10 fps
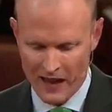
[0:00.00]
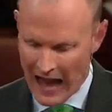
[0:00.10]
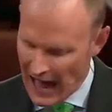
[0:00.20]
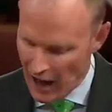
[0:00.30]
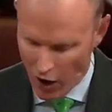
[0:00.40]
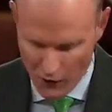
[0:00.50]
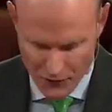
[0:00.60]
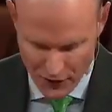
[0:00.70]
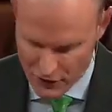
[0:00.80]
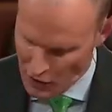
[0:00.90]
I
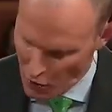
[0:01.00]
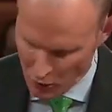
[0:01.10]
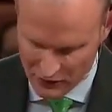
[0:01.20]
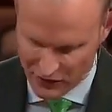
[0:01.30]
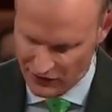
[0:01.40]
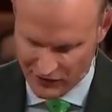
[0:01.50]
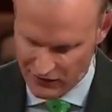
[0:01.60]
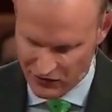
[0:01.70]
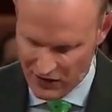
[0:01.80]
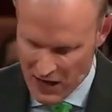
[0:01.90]
offered no
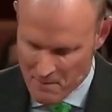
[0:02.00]
resistance,